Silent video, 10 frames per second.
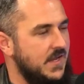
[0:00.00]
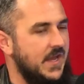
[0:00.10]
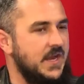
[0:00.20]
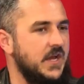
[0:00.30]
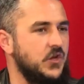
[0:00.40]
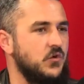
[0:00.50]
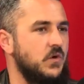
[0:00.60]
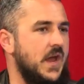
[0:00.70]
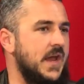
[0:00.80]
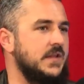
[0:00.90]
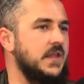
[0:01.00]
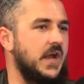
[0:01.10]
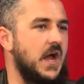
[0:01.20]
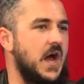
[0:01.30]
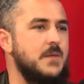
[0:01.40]
And I go, hey,
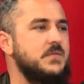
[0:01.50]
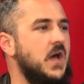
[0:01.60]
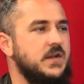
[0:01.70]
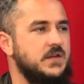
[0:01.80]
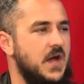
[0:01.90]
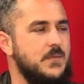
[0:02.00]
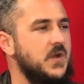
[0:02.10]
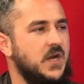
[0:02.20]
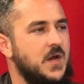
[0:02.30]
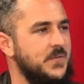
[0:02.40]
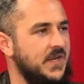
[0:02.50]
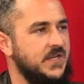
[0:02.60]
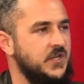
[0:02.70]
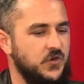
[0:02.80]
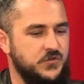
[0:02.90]
like, I'm not, I'm not coming
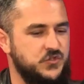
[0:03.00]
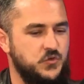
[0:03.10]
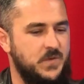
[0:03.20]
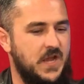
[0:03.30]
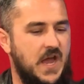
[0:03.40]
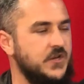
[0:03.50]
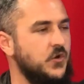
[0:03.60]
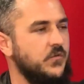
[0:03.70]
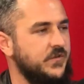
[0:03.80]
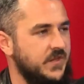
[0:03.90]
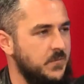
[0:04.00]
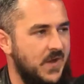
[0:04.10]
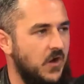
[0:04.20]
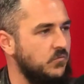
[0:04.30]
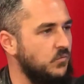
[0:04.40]
in here assuming I know everything
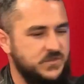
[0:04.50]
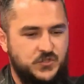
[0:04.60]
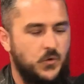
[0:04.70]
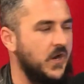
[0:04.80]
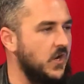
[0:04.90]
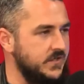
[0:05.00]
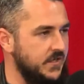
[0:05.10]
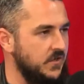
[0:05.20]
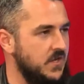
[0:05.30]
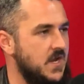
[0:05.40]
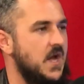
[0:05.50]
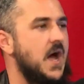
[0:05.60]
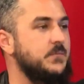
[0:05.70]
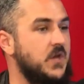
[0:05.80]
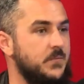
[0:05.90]
about what's going on here. Yeah.
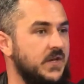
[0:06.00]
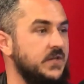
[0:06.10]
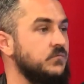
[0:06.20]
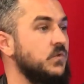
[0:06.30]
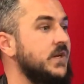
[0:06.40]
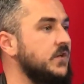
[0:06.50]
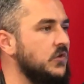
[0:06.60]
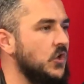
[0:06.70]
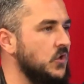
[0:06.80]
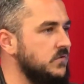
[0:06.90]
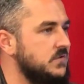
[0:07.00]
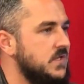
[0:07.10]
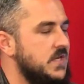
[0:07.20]
I'm coming in ready to learn.